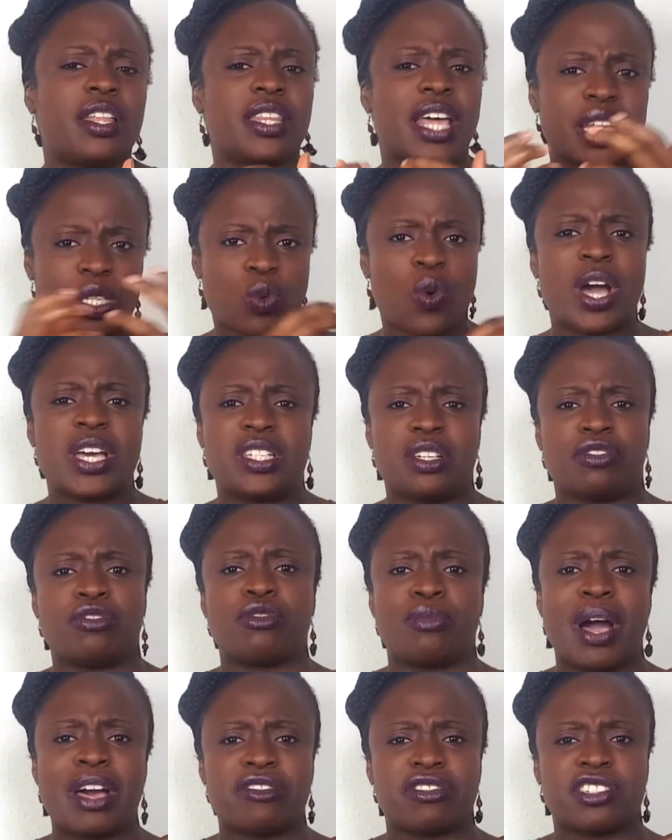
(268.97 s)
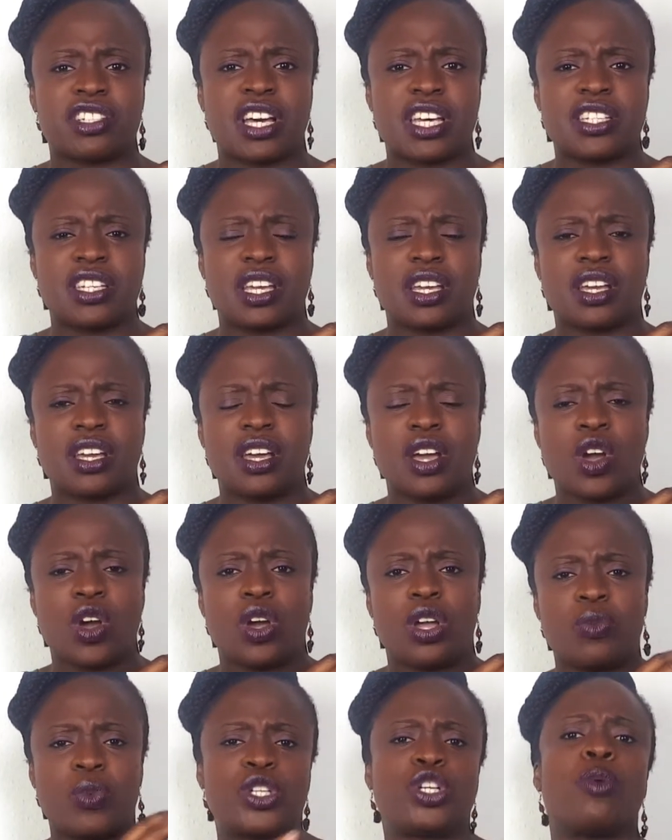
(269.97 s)
That's why it's different from advertising,
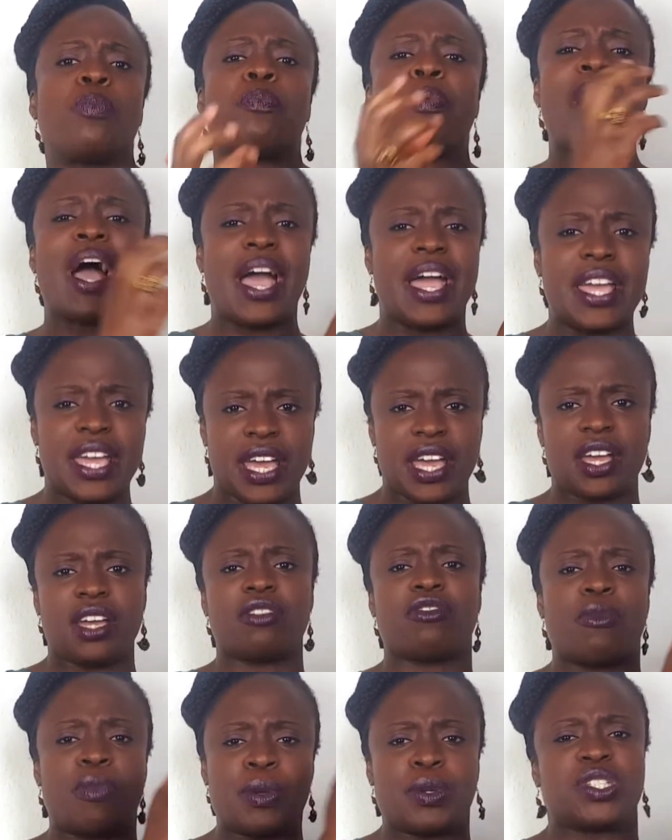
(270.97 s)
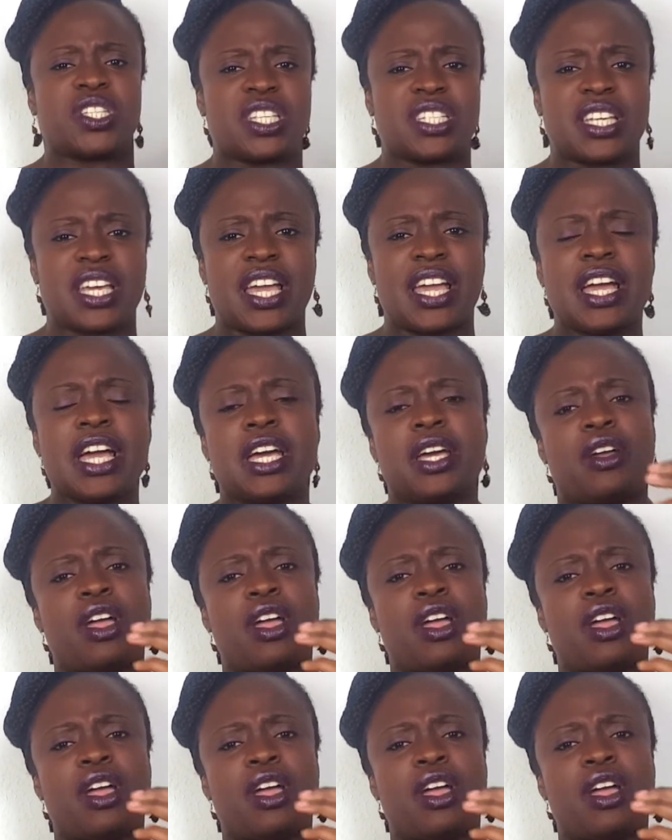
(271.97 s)
in which you're paying for people to see.